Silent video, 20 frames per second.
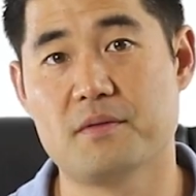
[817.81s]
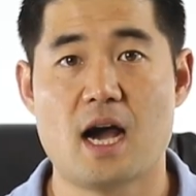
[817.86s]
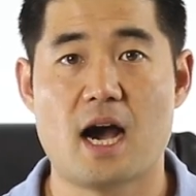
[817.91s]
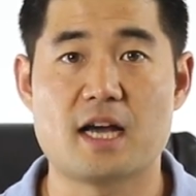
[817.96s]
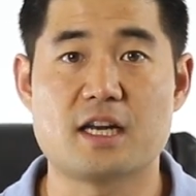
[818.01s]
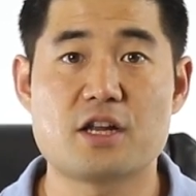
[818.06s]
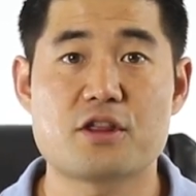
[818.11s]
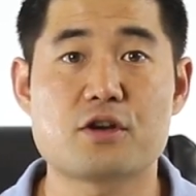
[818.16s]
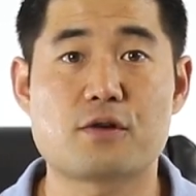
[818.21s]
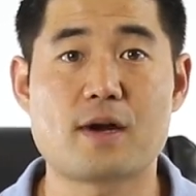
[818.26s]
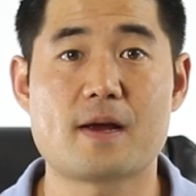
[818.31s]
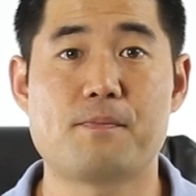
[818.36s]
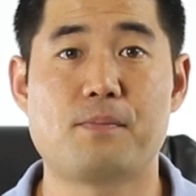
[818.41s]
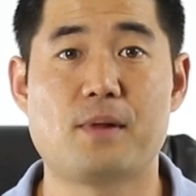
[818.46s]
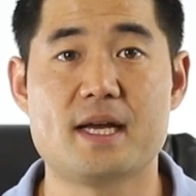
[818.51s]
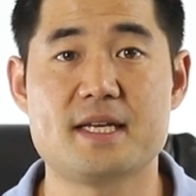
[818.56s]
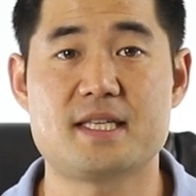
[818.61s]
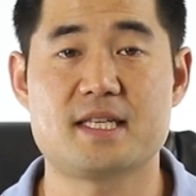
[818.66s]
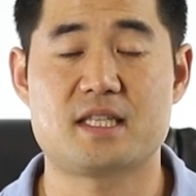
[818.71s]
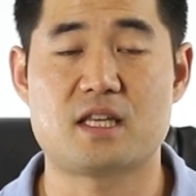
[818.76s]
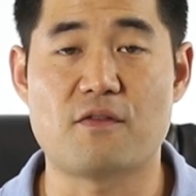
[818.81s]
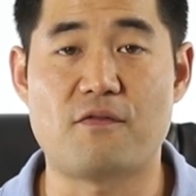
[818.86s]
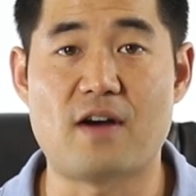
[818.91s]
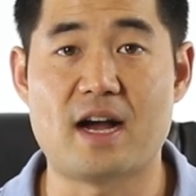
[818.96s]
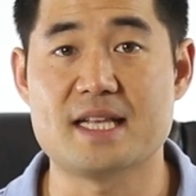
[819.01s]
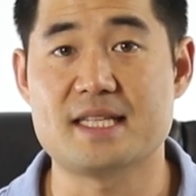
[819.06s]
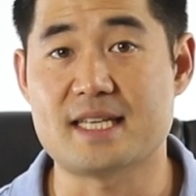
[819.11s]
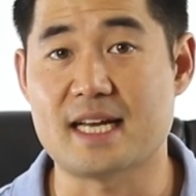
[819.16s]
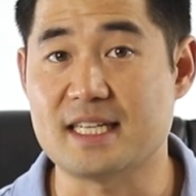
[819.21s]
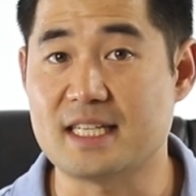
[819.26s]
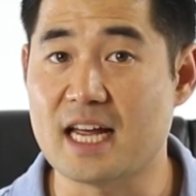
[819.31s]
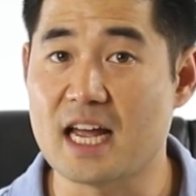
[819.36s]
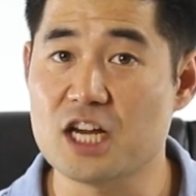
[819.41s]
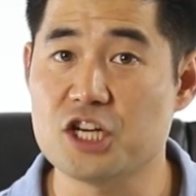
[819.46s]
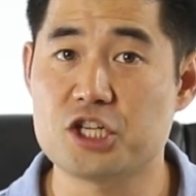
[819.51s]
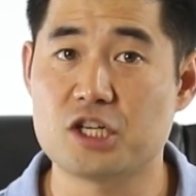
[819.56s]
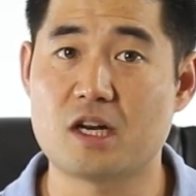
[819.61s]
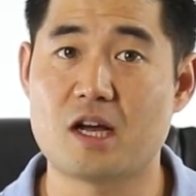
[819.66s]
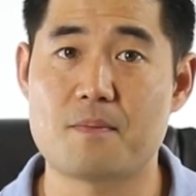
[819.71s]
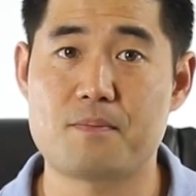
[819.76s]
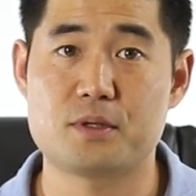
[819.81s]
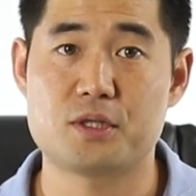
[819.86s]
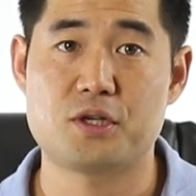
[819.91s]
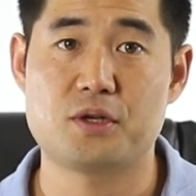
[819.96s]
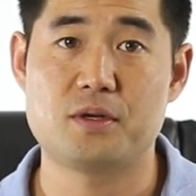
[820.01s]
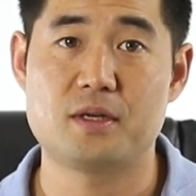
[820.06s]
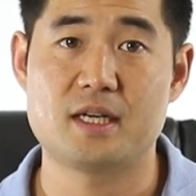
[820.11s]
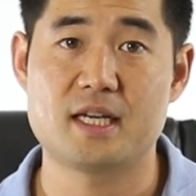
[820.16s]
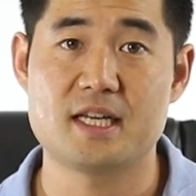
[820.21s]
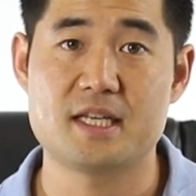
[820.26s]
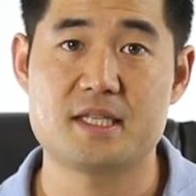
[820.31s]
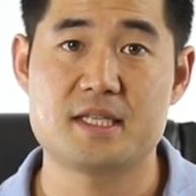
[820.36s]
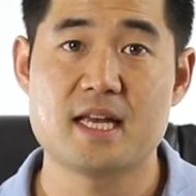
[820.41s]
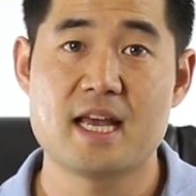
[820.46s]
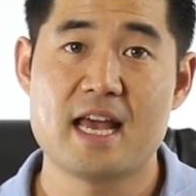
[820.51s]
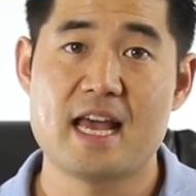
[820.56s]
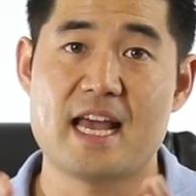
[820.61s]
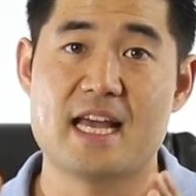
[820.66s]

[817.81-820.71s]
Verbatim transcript: Another great place is to find citation opportunities